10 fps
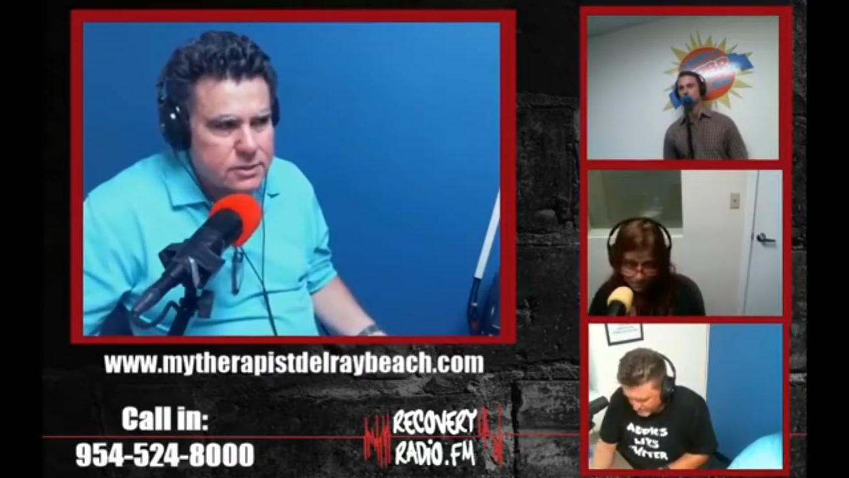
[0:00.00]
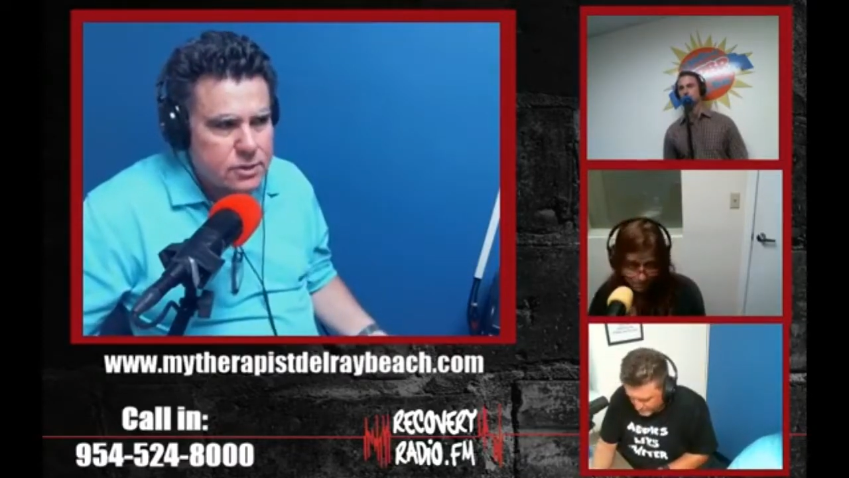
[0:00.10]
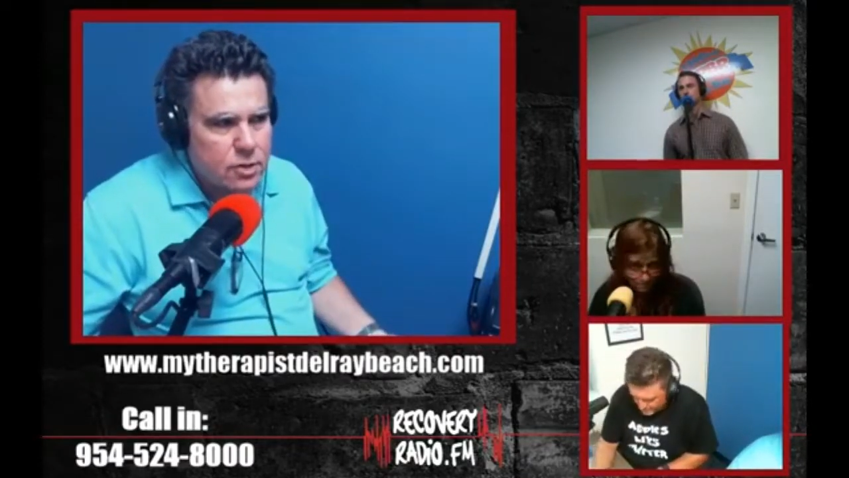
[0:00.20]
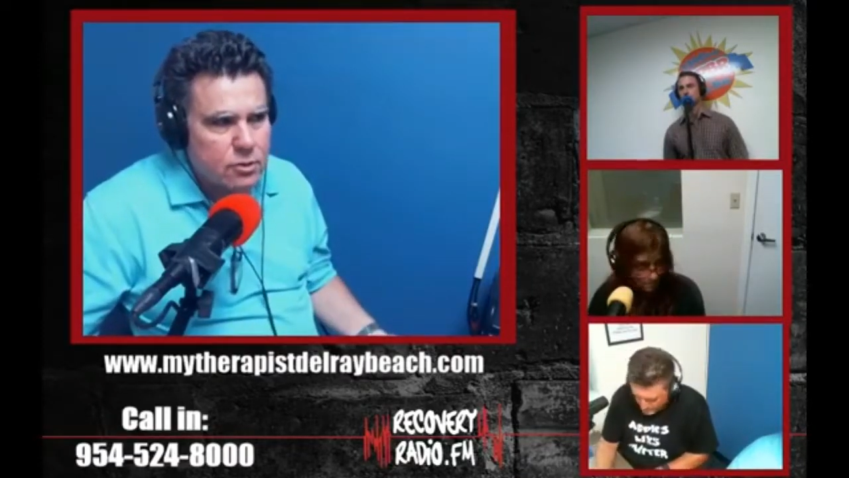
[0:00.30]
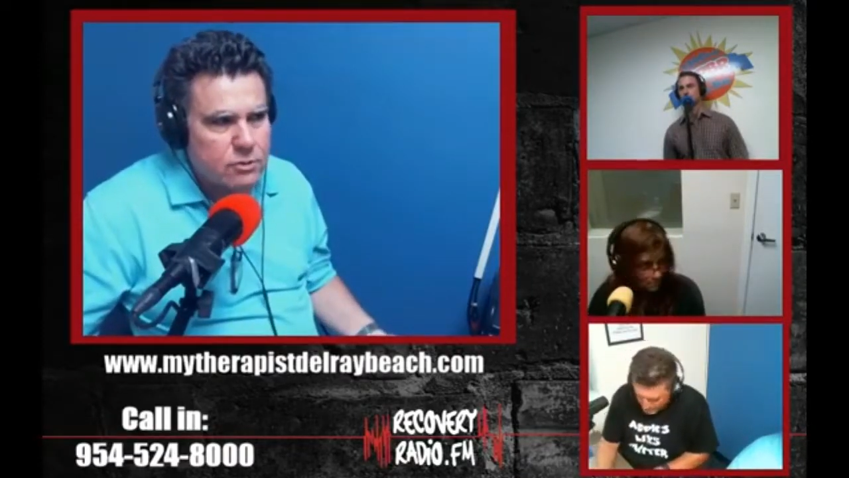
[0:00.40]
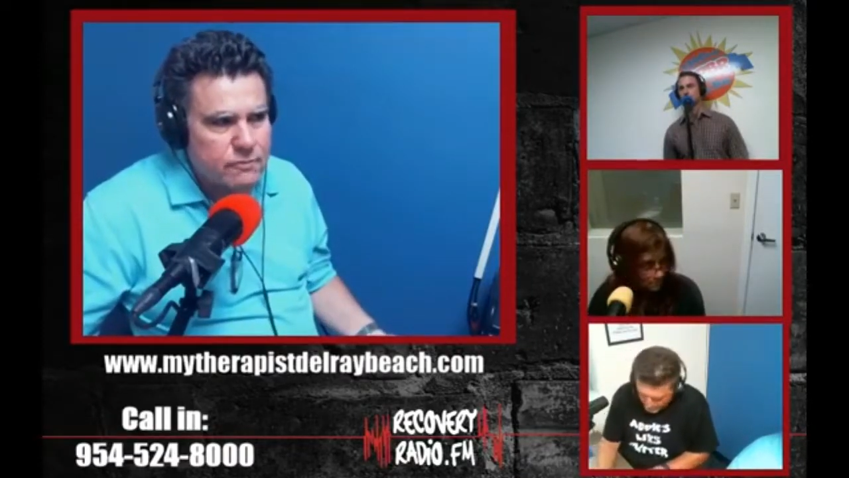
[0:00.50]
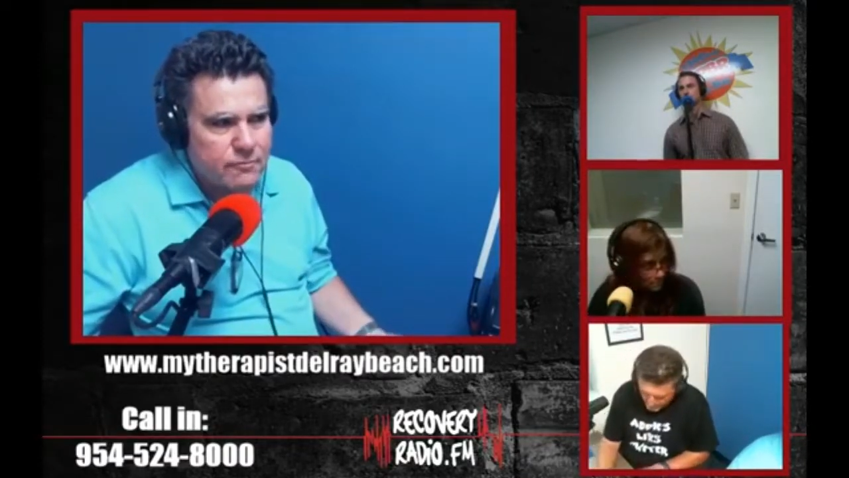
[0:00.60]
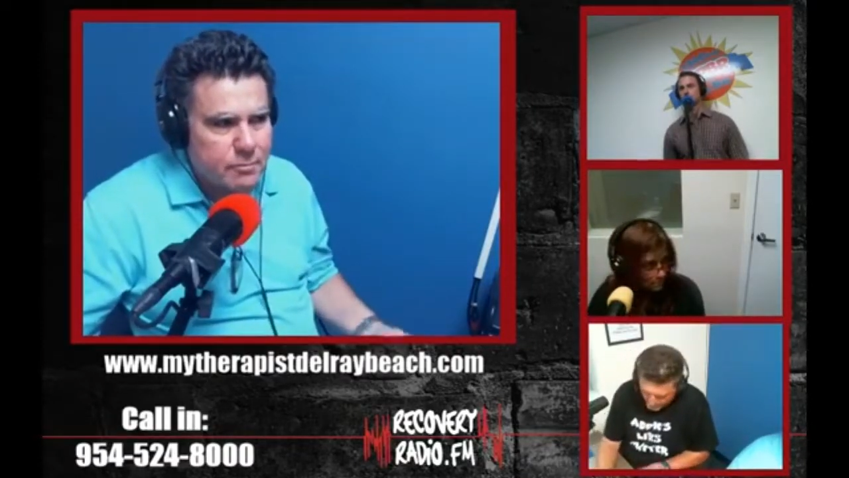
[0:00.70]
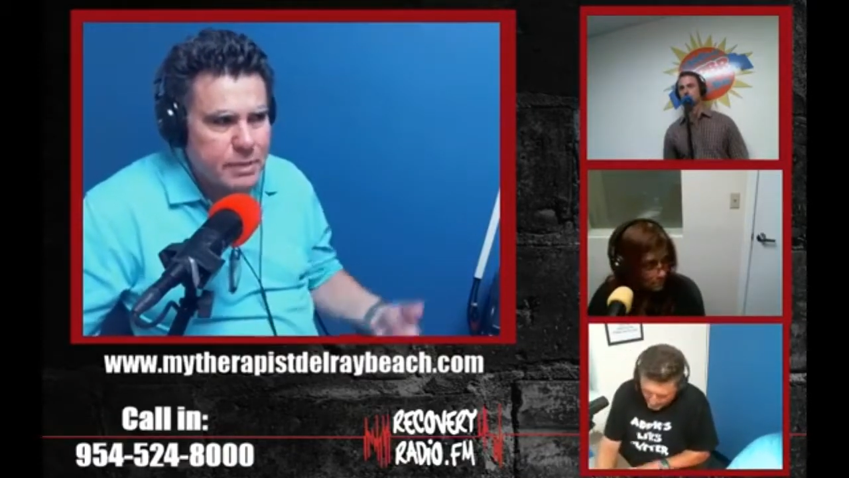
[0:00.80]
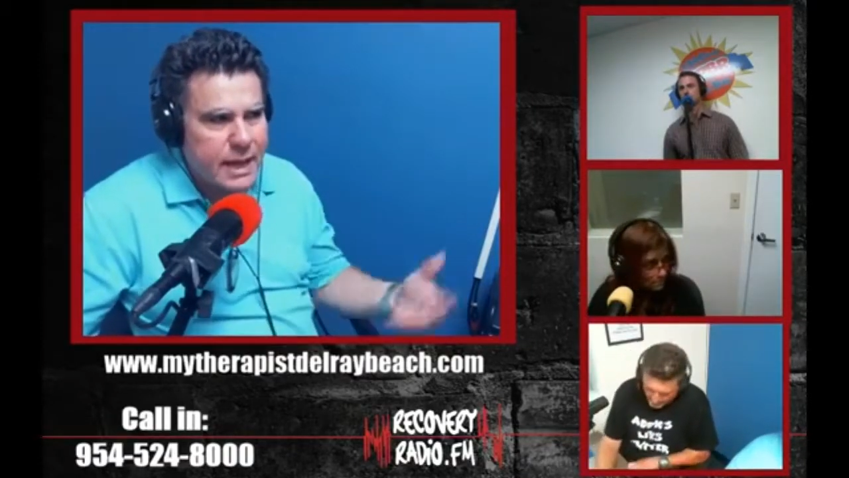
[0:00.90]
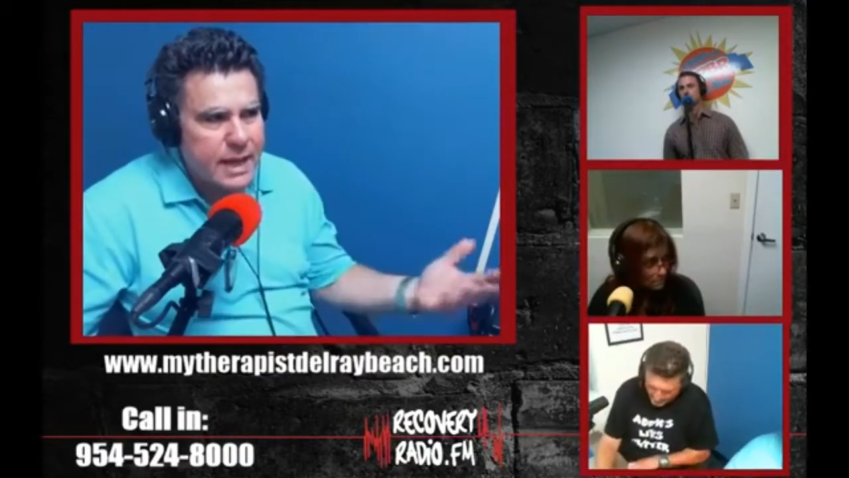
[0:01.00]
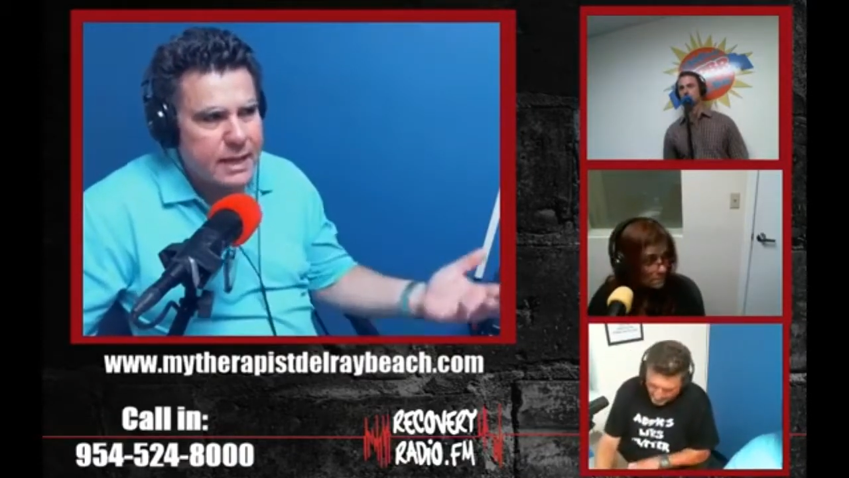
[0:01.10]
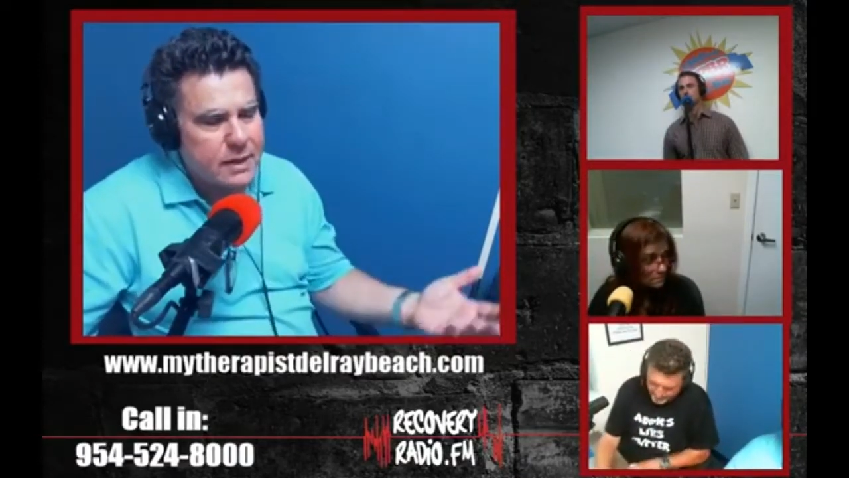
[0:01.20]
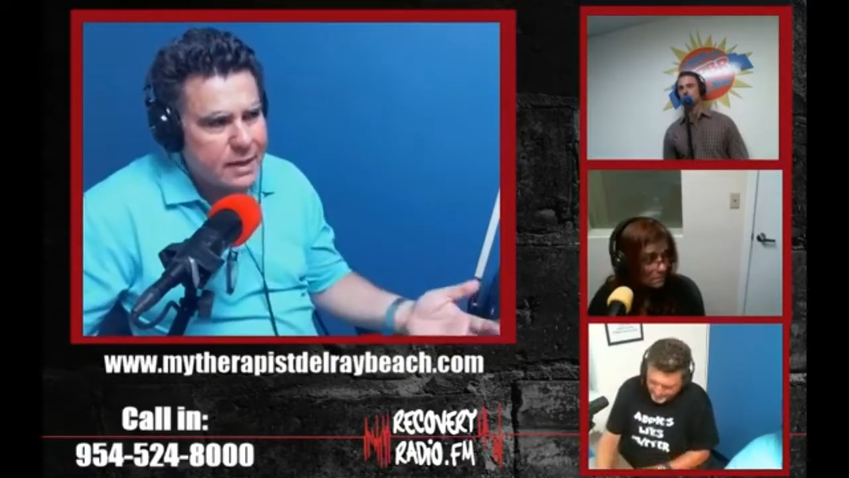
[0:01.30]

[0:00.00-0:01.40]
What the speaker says: So for Blake,